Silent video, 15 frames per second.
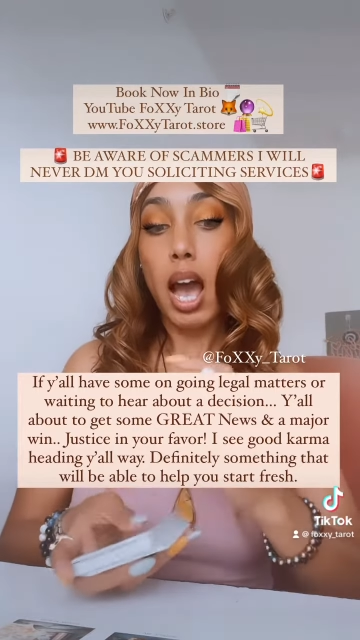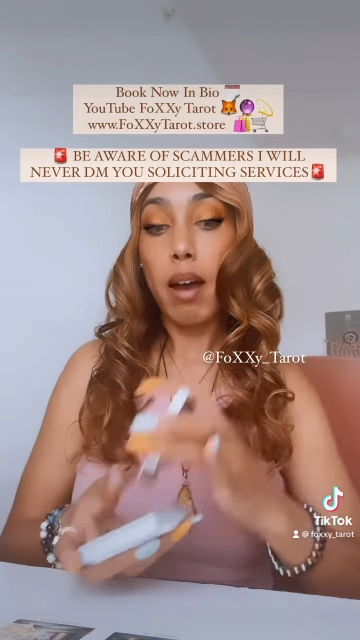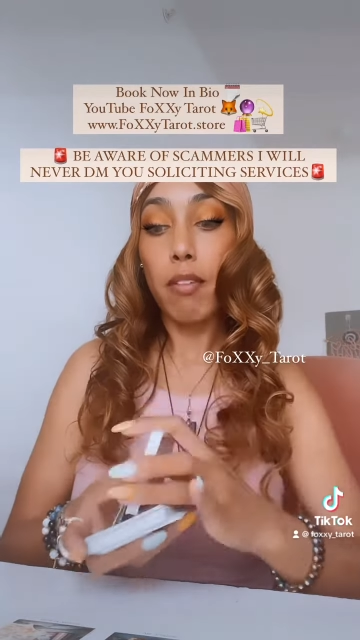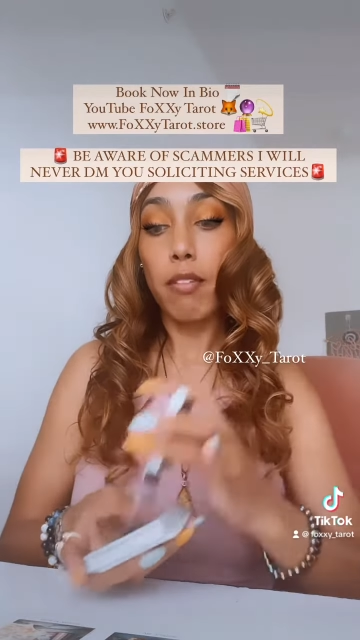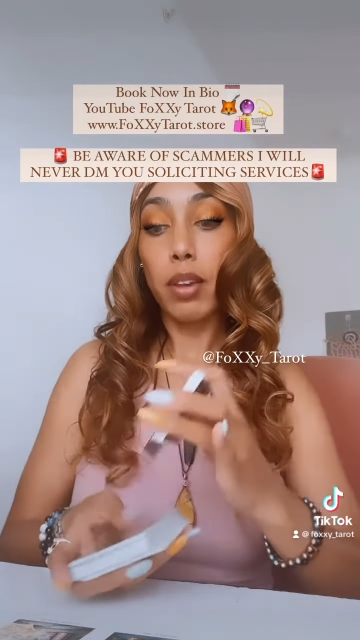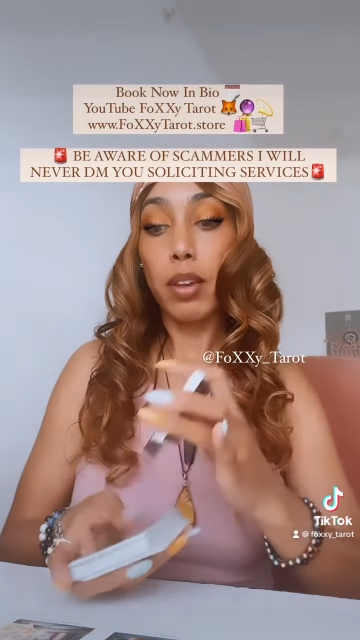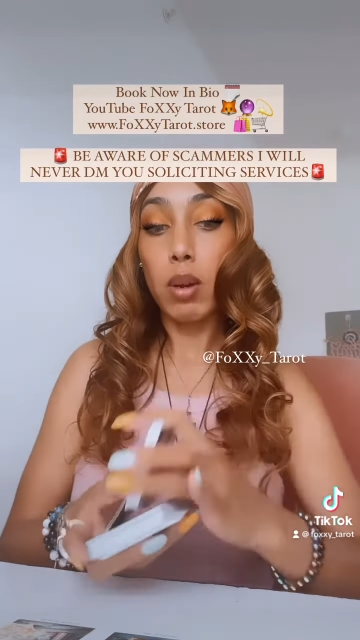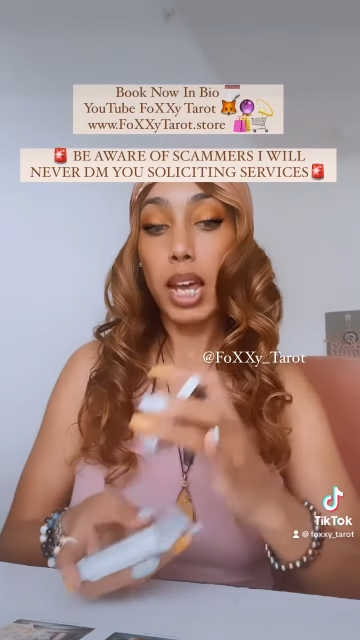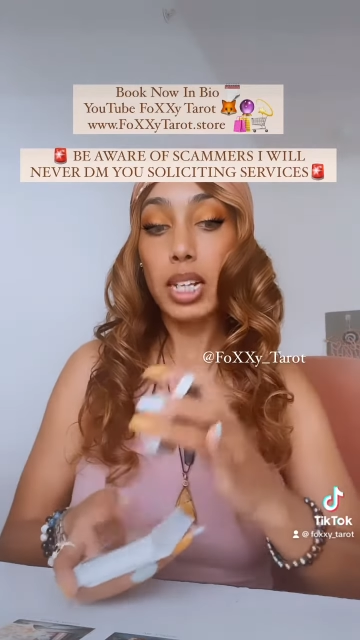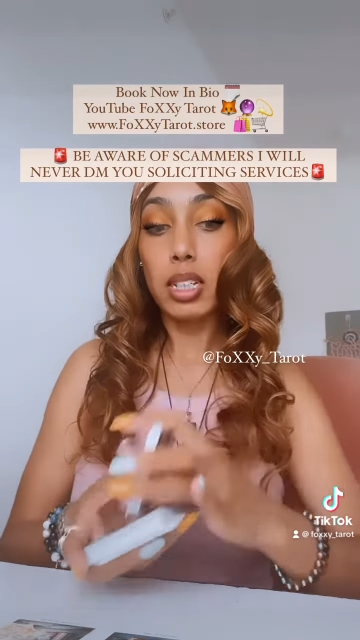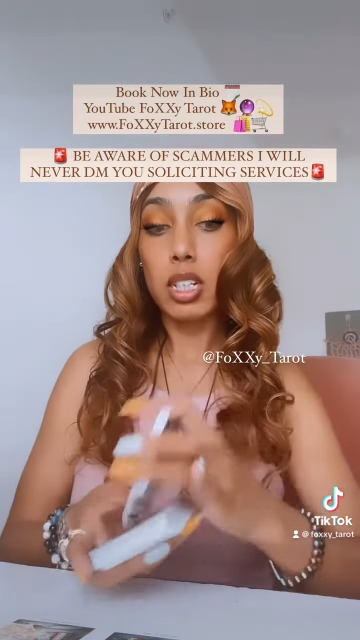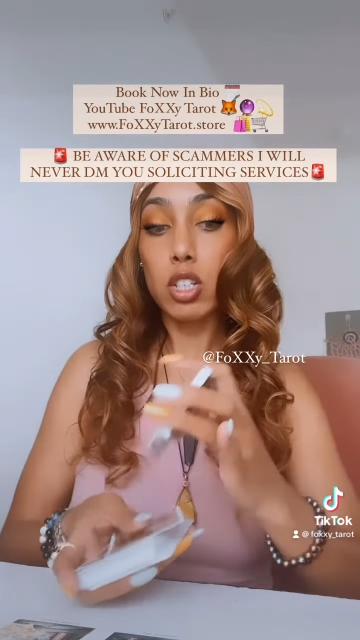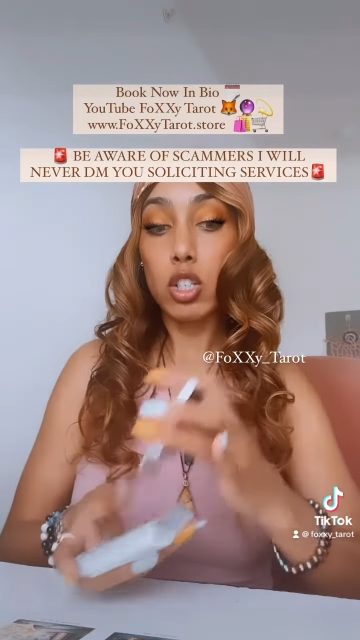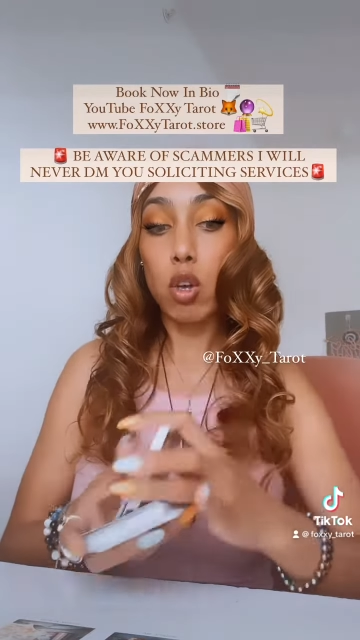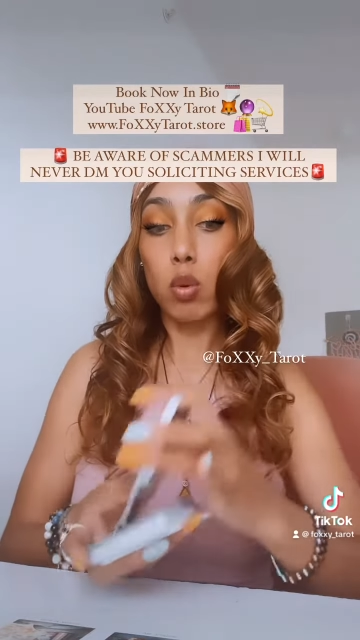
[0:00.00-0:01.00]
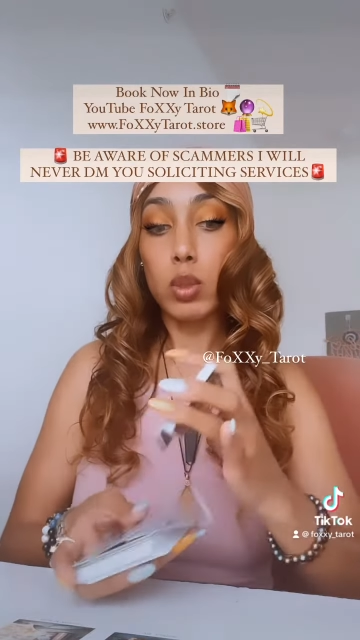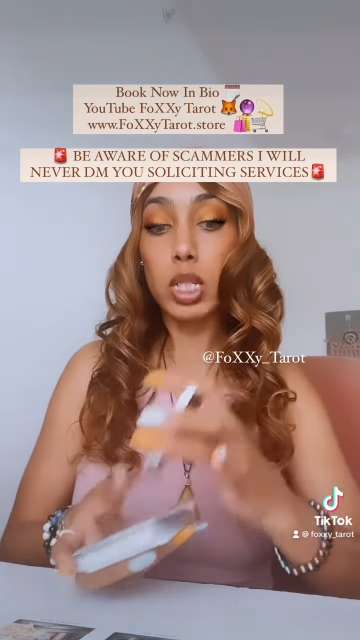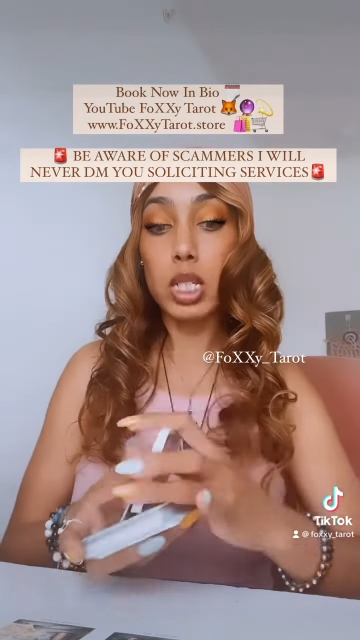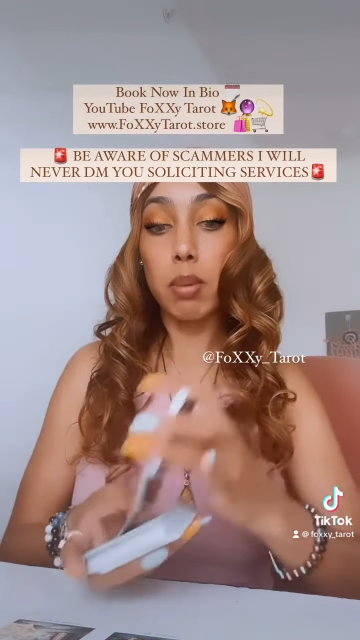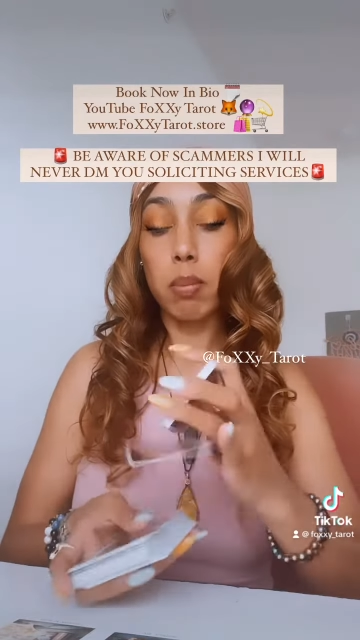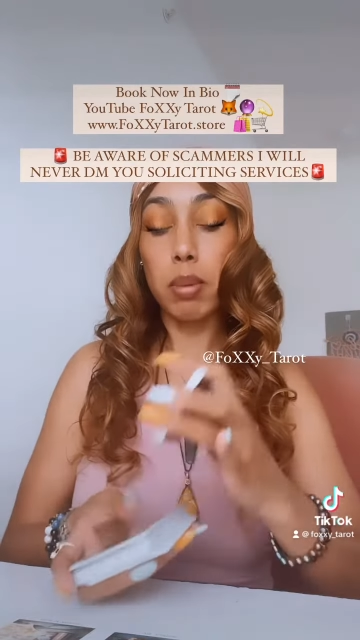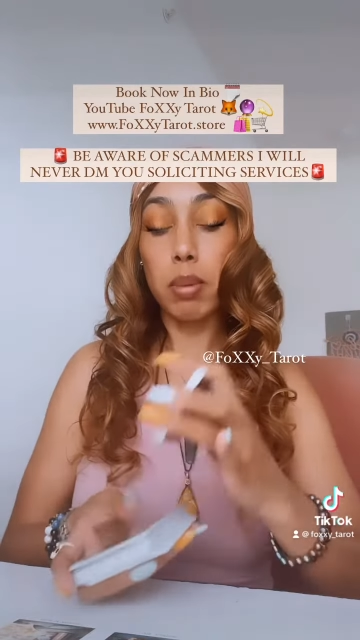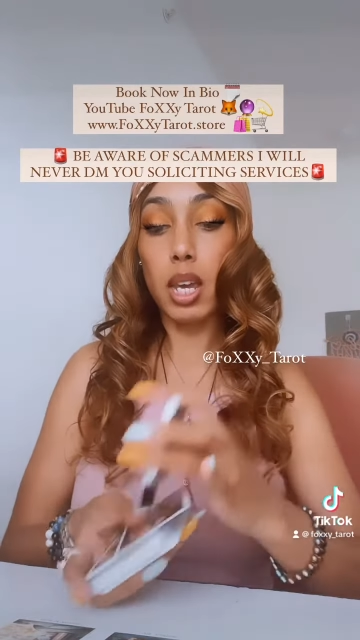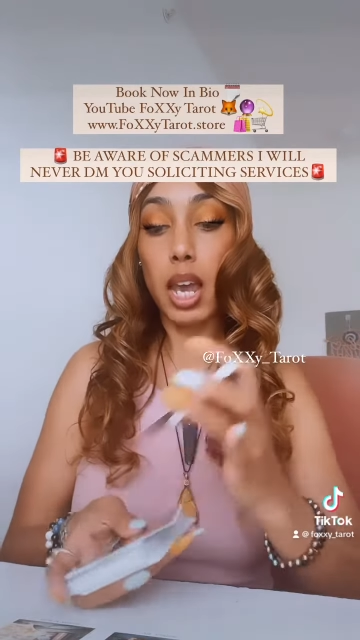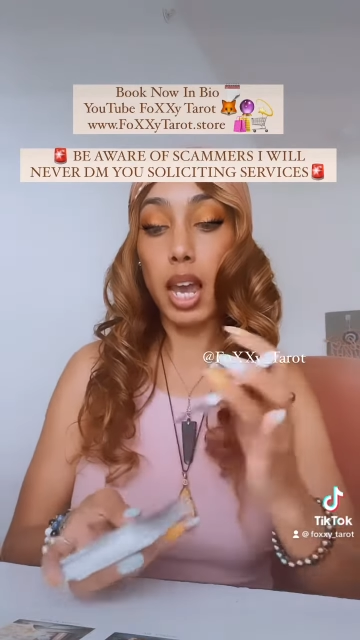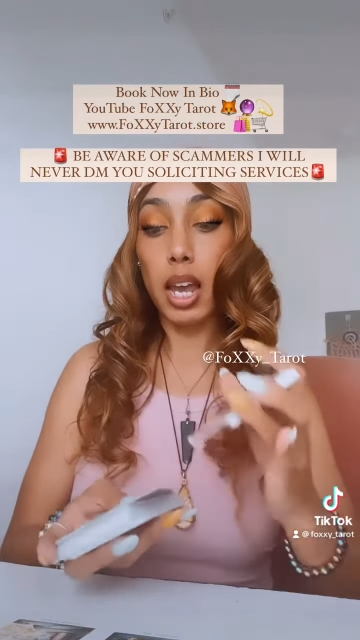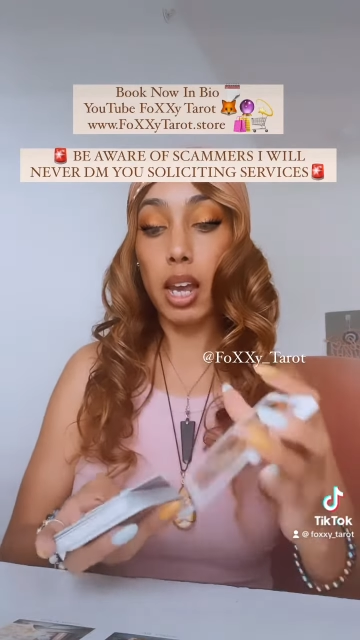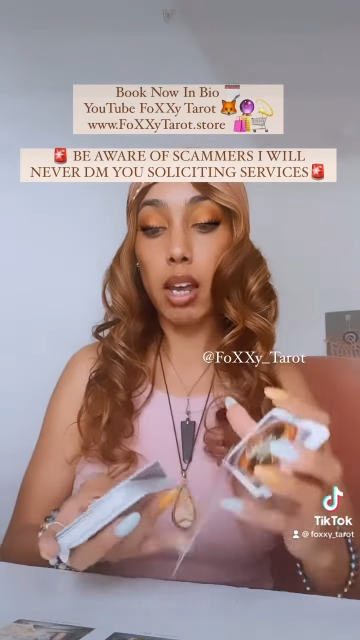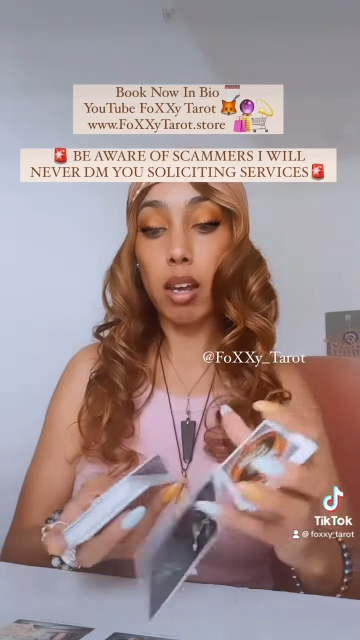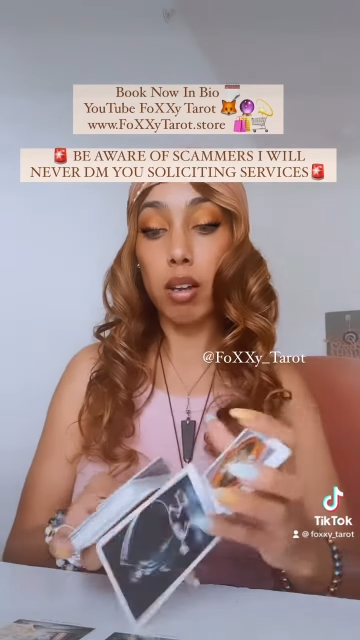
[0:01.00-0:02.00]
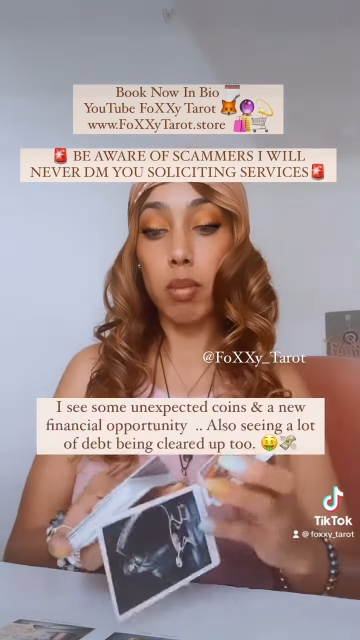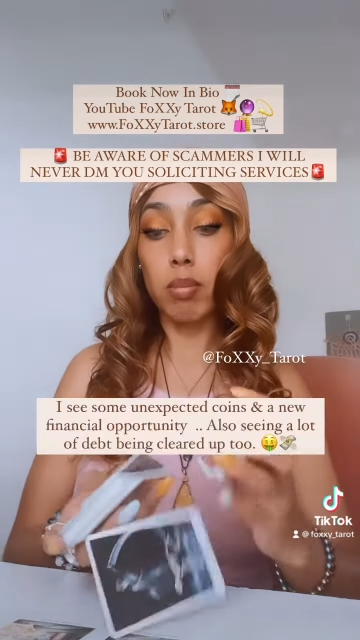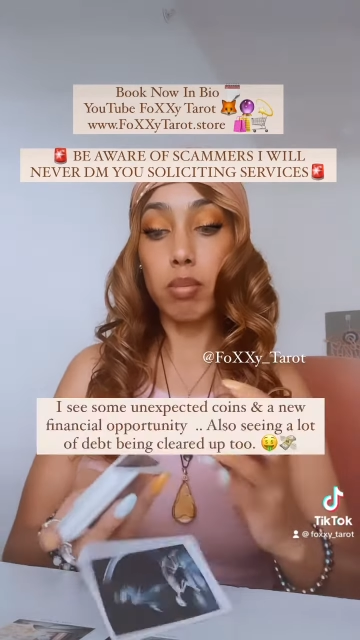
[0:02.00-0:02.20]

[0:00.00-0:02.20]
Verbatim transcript: I feel like there's going to be um